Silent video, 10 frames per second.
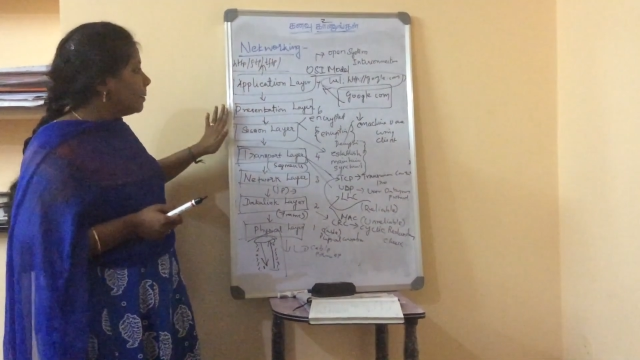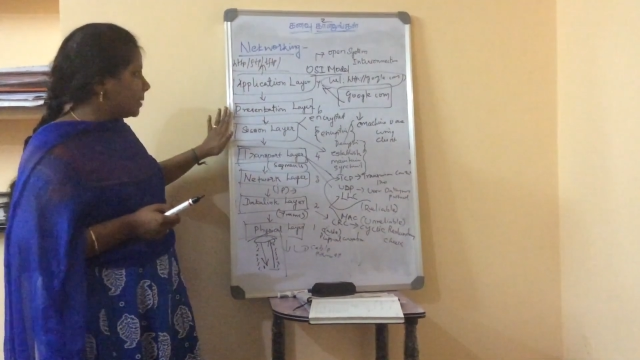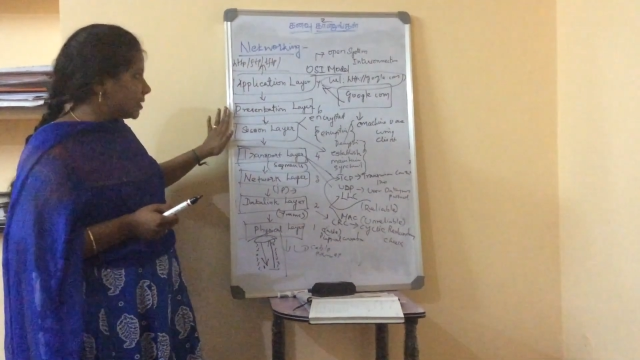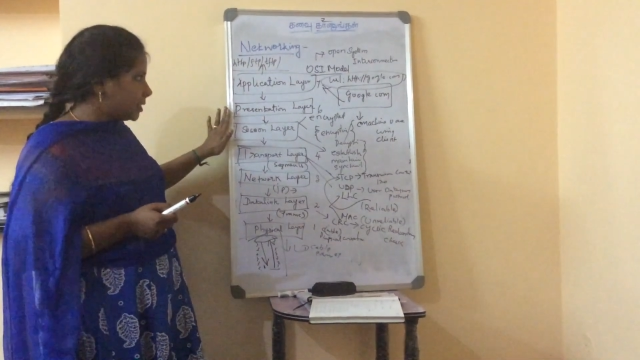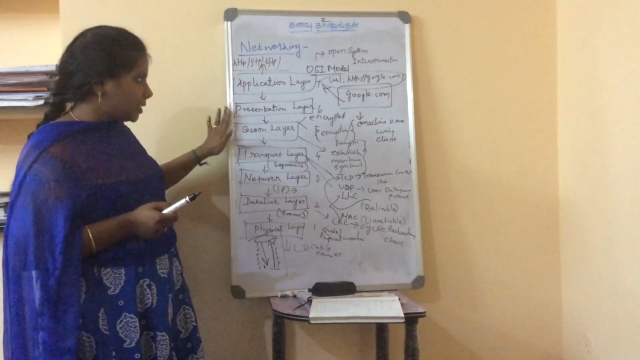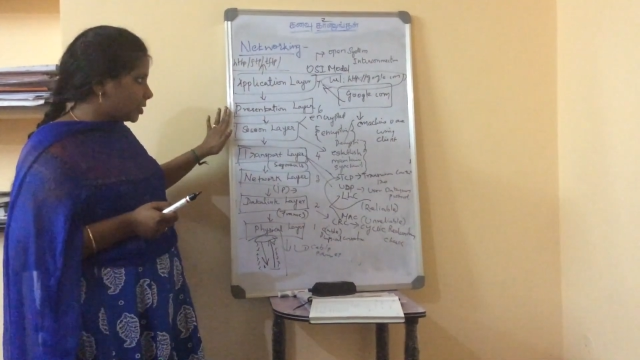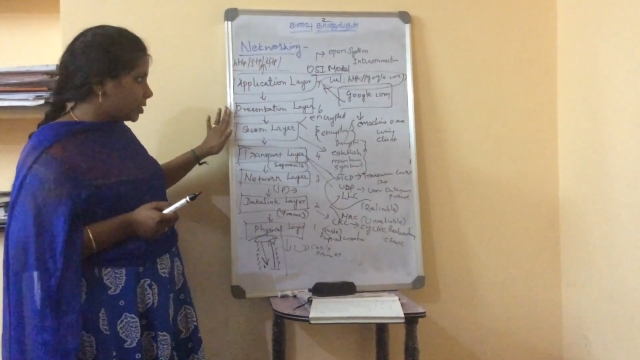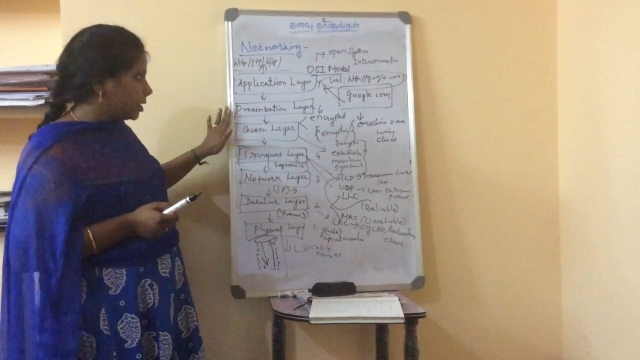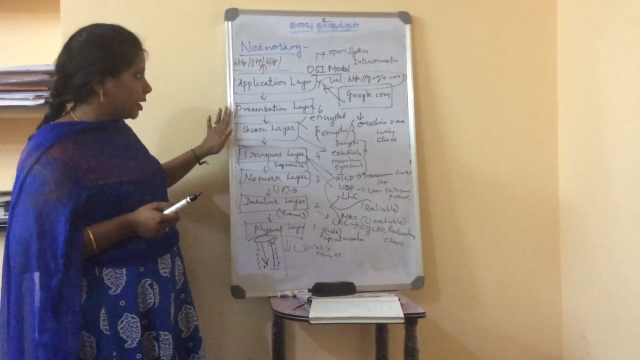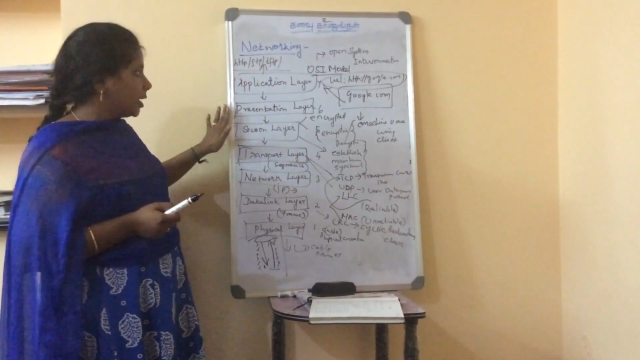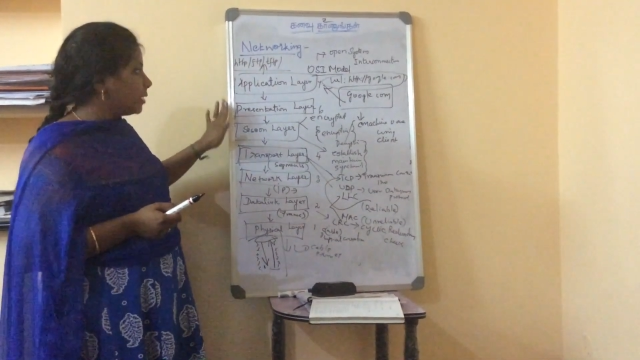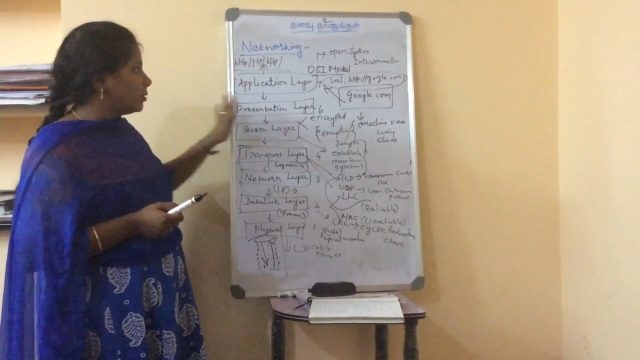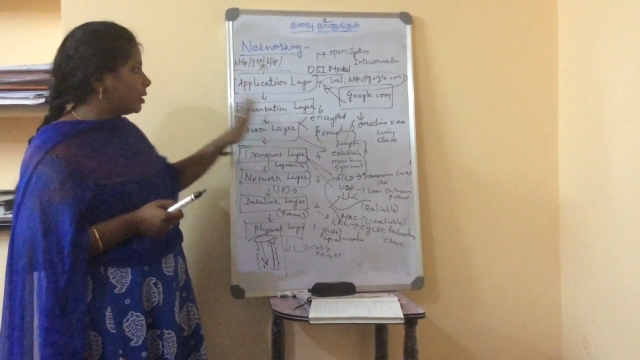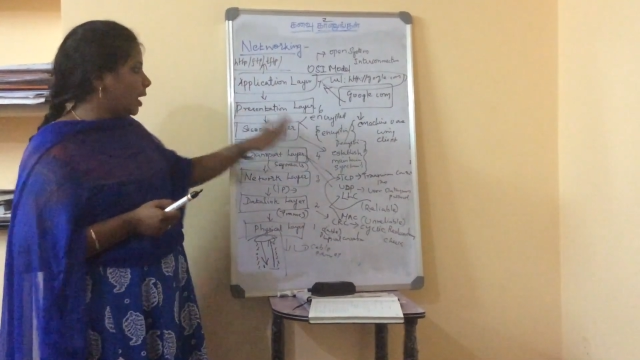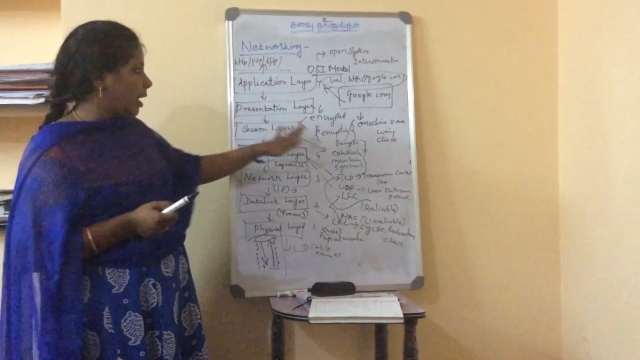Presentation layer
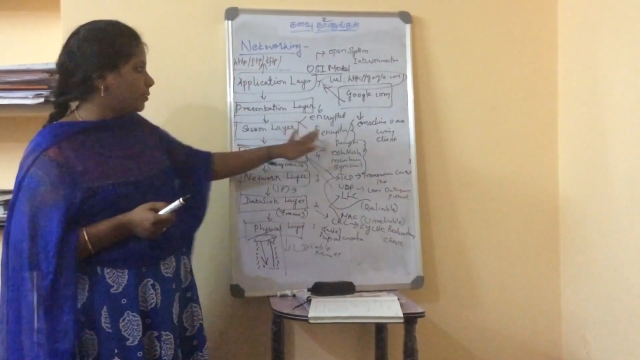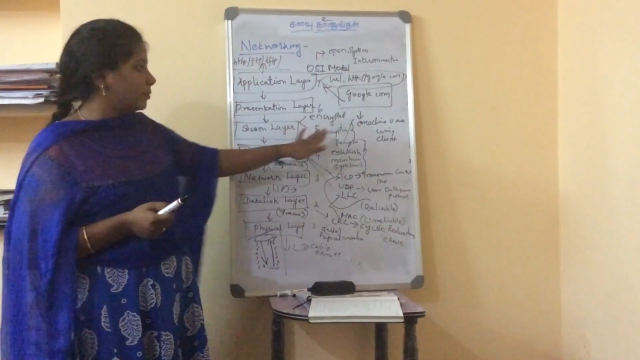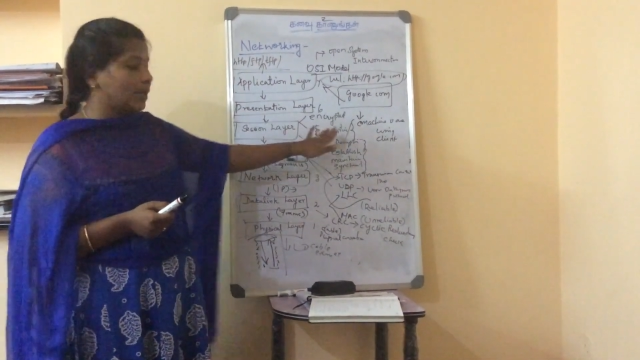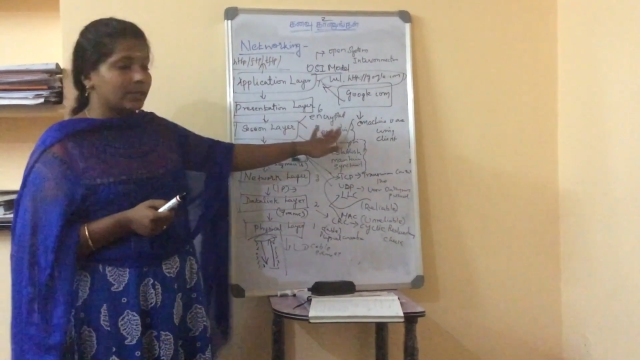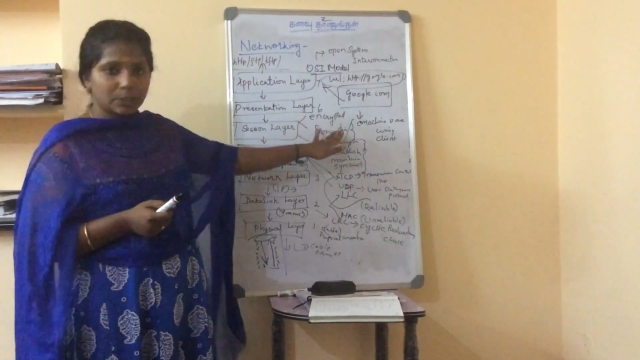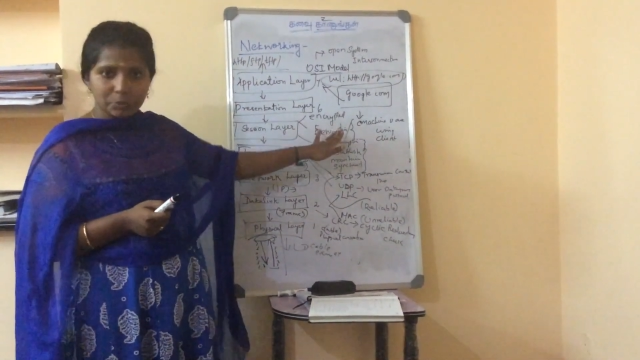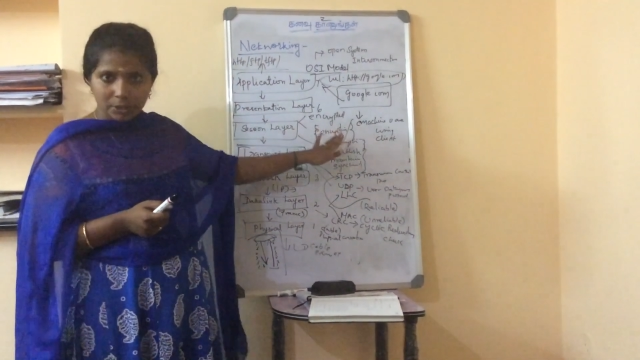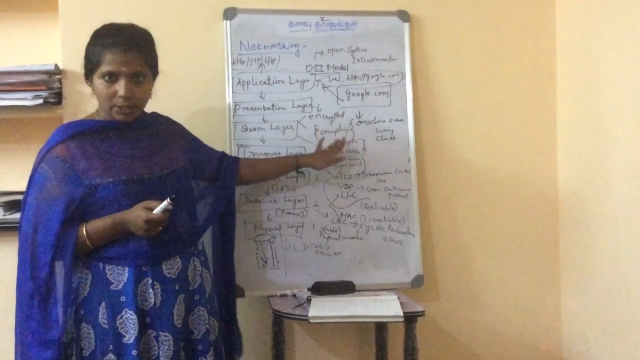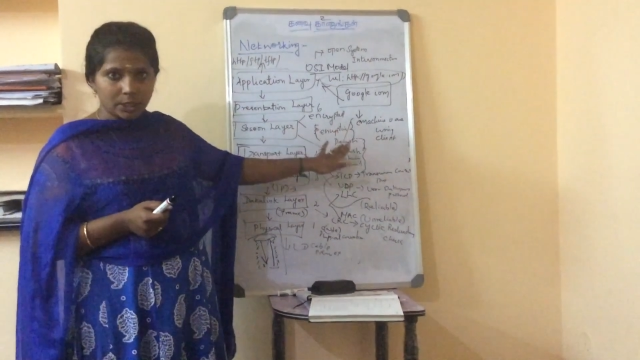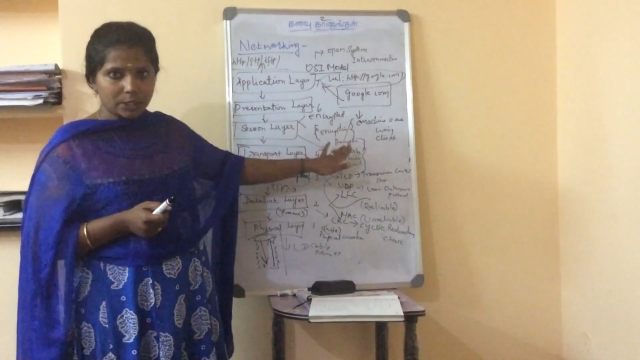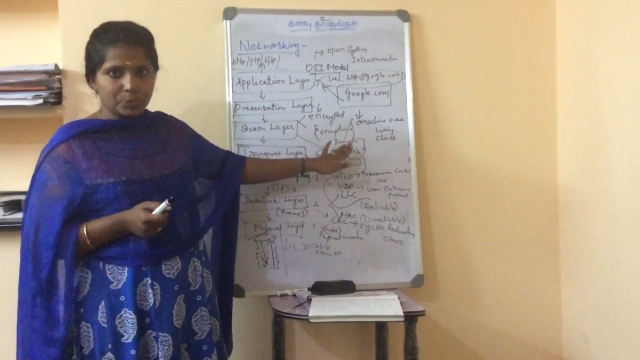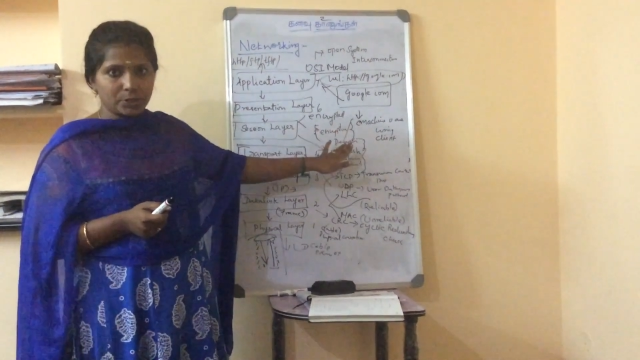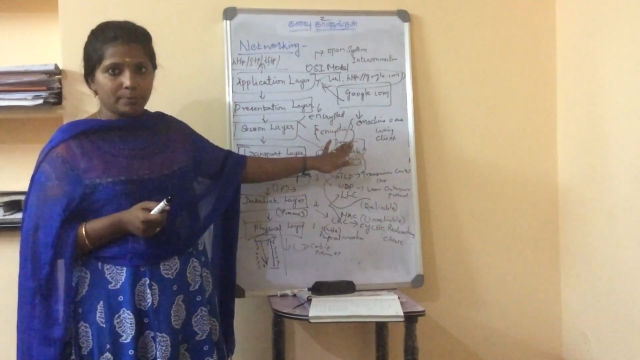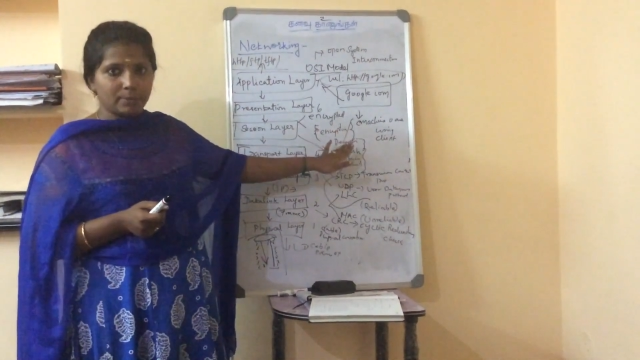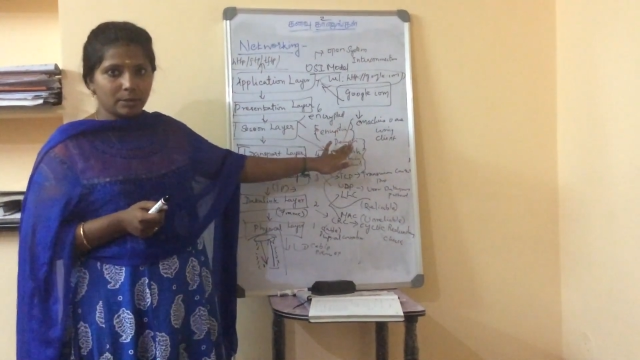will have encryption,
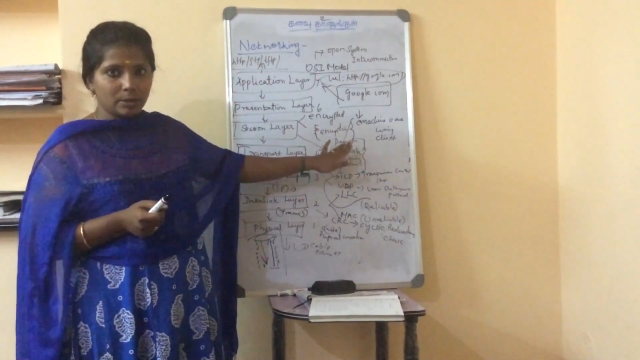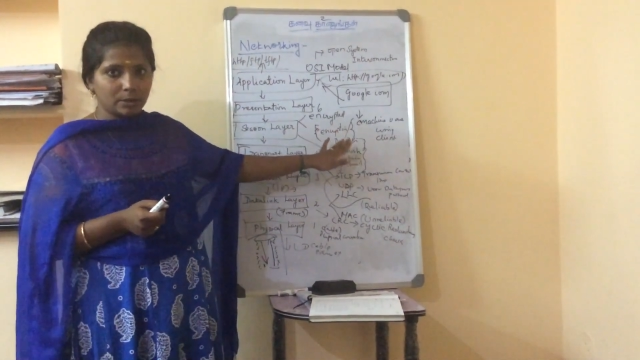decryption